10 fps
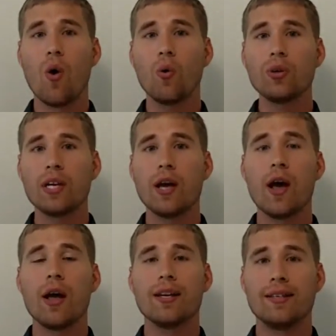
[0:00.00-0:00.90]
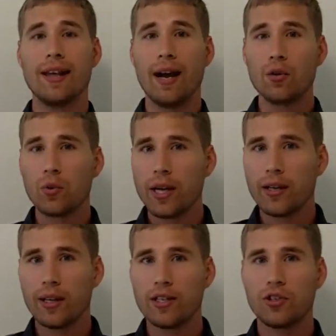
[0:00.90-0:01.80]
only
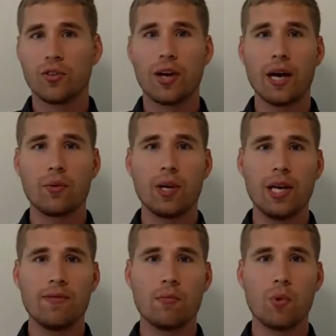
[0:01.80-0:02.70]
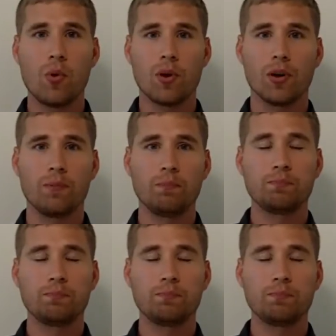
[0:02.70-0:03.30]
downregulates your thyroid even more.